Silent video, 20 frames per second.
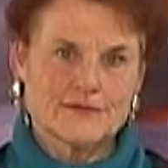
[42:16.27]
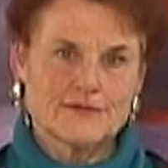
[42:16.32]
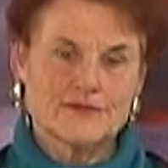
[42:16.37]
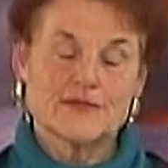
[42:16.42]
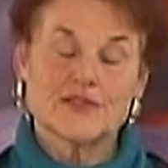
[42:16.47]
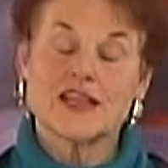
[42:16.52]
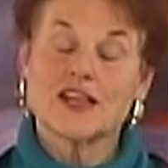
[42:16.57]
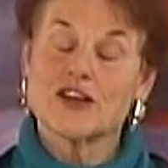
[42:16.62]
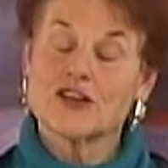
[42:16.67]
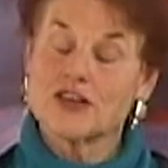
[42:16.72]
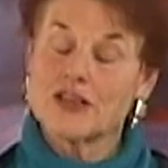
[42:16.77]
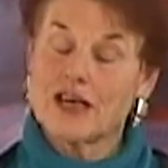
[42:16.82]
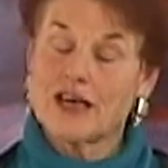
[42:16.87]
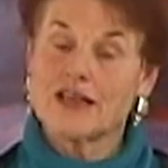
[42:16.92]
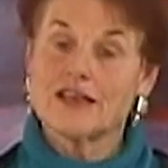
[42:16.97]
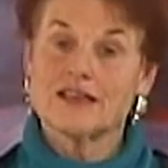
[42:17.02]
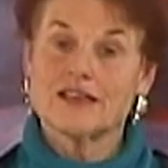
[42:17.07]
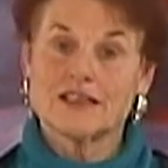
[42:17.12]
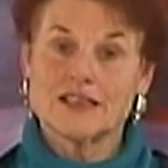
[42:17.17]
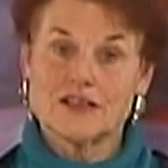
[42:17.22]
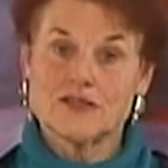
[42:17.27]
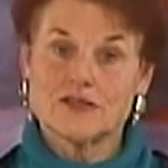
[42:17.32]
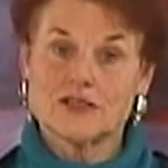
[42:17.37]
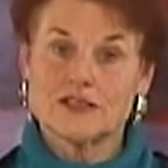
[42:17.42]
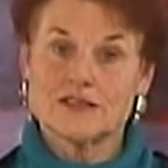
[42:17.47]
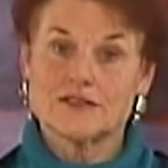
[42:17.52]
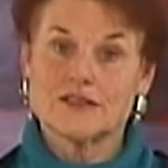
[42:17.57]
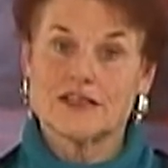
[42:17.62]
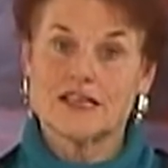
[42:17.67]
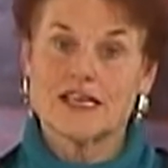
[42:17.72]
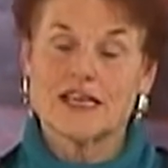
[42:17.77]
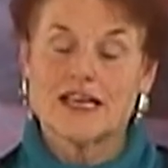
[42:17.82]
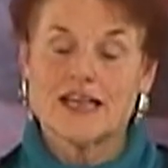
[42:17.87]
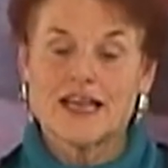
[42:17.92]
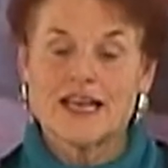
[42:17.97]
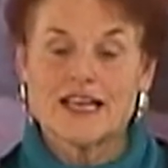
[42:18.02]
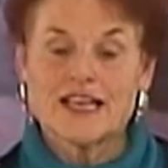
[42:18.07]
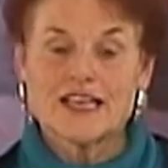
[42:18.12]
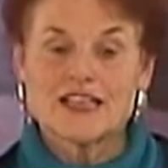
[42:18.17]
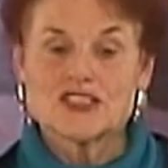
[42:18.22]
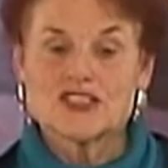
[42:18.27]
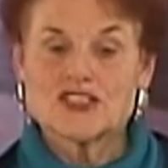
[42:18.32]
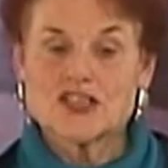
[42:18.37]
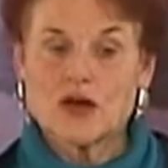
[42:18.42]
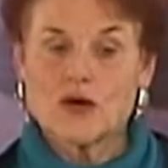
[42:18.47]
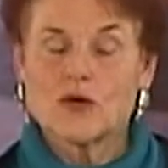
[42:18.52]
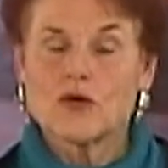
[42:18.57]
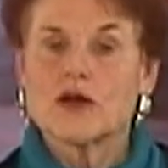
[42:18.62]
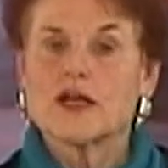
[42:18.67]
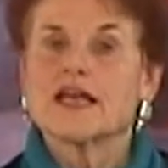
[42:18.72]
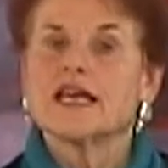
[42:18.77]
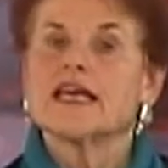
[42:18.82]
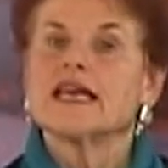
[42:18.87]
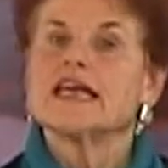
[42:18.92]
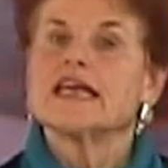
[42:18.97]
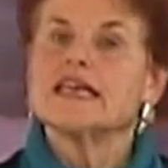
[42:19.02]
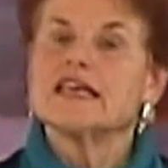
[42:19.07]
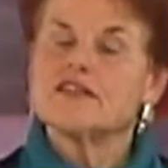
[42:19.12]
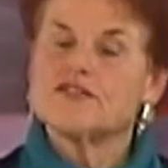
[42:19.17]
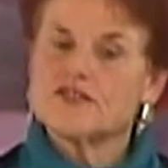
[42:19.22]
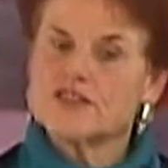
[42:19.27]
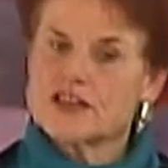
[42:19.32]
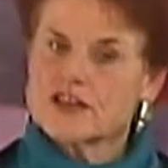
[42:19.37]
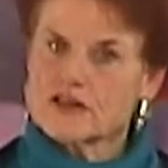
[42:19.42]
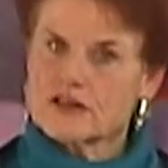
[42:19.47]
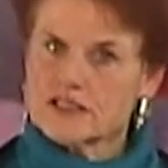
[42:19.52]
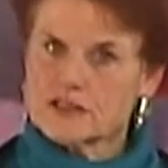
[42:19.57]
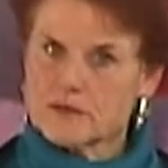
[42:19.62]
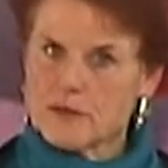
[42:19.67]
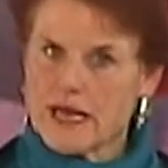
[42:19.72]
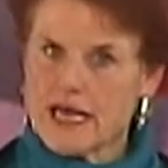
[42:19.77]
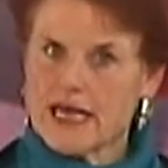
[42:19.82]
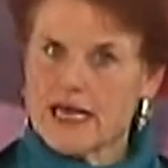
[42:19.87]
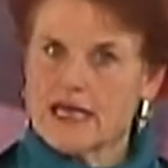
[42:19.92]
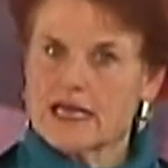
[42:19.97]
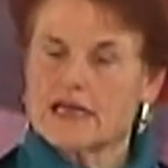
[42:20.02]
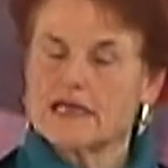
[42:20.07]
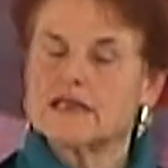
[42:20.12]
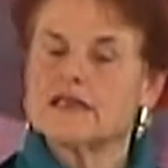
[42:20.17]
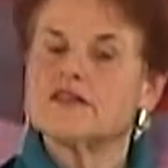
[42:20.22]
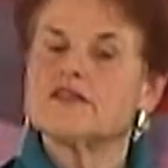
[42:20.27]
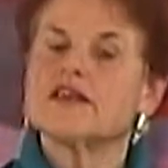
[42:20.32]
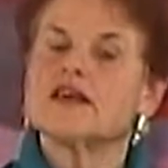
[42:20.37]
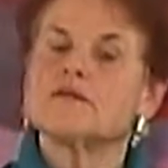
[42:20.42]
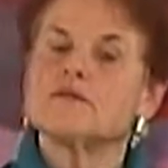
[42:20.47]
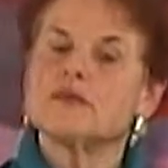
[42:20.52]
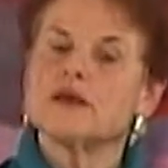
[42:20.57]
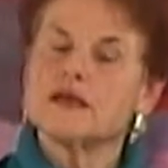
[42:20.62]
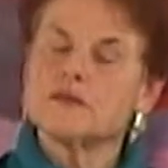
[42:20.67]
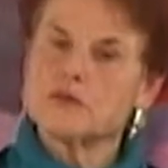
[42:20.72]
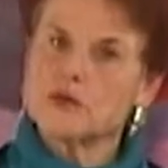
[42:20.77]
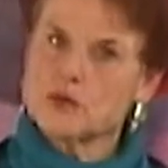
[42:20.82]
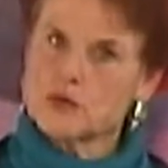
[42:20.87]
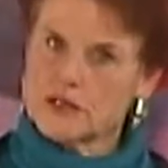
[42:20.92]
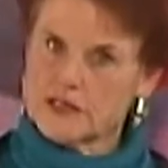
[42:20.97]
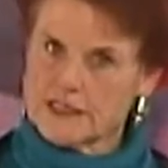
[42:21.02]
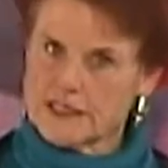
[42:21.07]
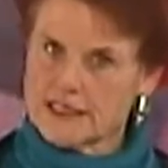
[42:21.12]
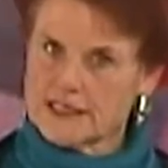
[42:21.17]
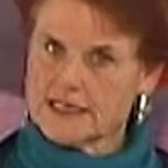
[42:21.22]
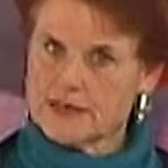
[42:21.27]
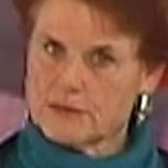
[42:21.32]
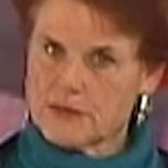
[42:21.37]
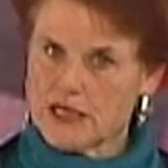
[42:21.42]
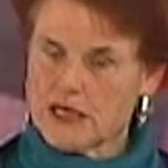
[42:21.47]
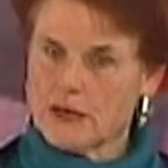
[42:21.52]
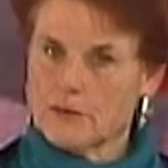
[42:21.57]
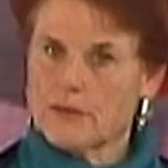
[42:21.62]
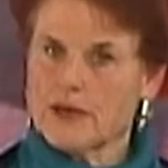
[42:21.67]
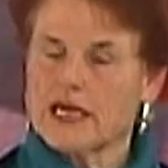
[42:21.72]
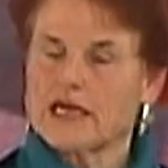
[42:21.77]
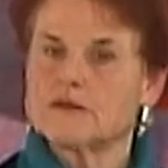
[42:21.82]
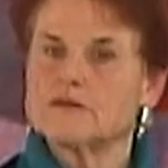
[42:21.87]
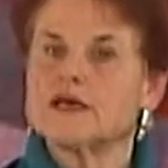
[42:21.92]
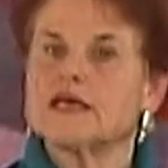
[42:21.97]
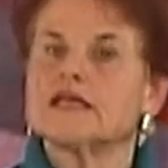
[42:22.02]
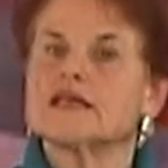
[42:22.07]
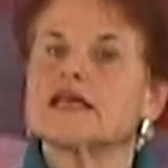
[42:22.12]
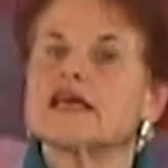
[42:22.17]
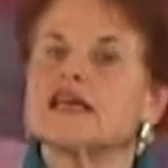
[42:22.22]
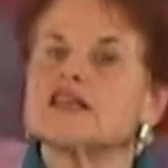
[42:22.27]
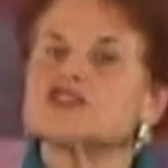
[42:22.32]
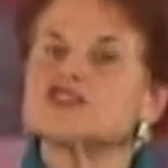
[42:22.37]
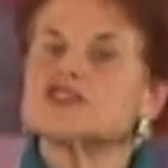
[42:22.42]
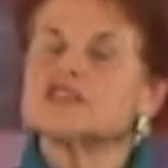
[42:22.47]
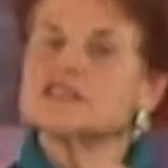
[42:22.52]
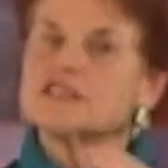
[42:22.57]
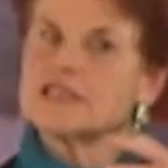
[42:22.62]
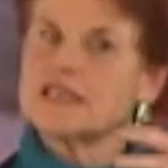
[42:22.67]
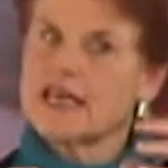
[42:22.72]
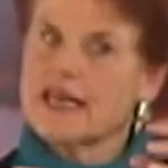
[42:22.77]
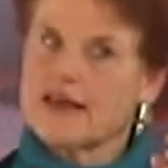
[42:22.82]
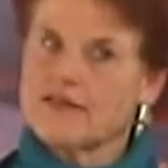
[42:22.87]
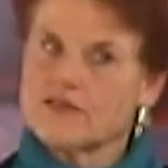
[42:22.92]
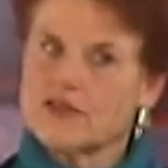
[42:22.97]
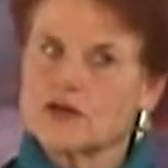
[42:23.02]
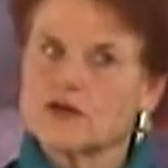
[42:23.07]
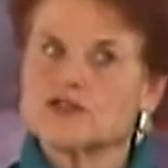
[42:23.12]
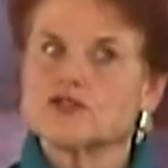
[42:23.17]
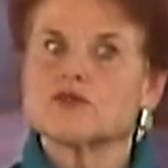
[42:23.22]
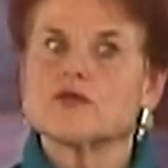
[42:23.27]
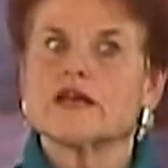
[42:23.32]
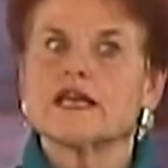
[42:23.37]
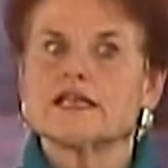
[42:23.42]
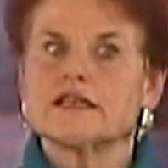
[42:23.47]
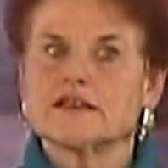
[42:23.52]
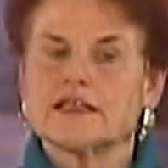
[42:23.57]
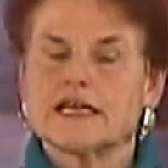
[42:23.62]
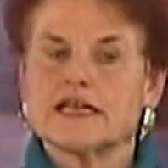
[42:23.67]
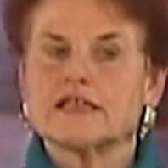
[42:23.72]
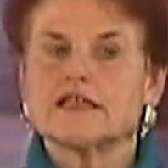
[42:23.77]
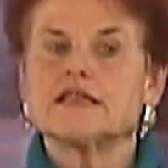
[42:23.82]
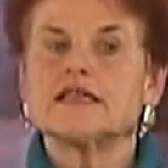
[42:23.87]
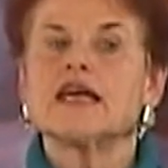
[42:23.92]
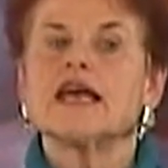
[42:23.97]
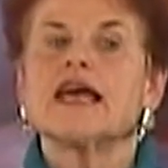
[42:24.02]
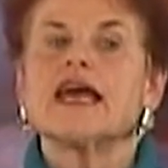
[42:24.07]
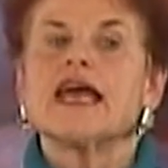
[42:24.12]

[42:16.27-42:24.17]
They are not a given. So, if there is pain, then people will need to be on pain medications and have those regulated.